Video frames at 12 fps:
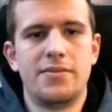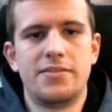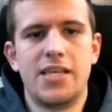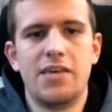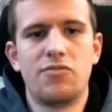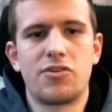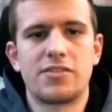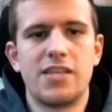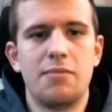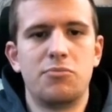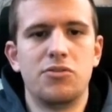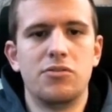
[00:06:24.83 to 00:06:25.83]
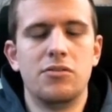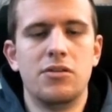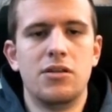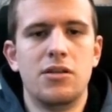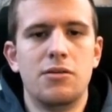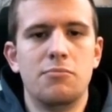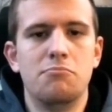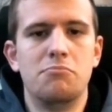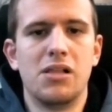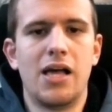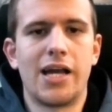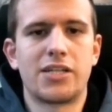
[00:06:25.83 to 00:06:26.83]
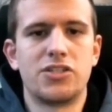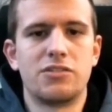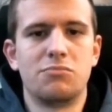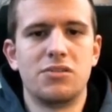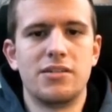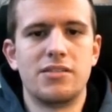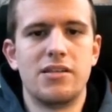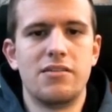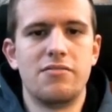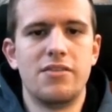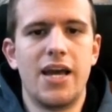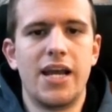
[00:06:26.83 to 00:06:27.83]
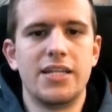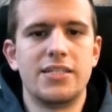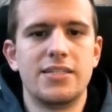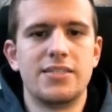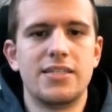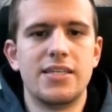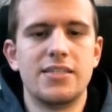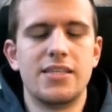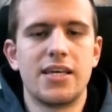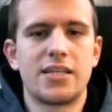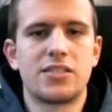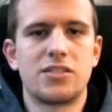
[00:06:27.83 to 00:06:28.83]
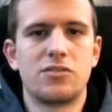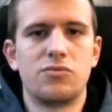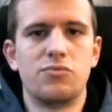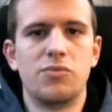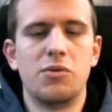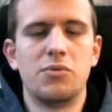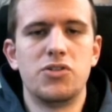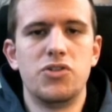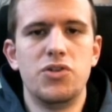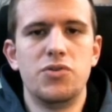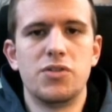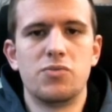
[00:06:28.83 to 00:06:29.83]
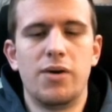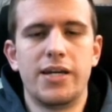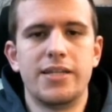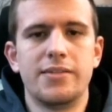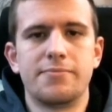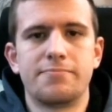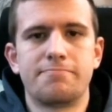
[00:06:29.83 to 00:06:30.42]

Say for example, black just plays their knight to c6. What would you do as white?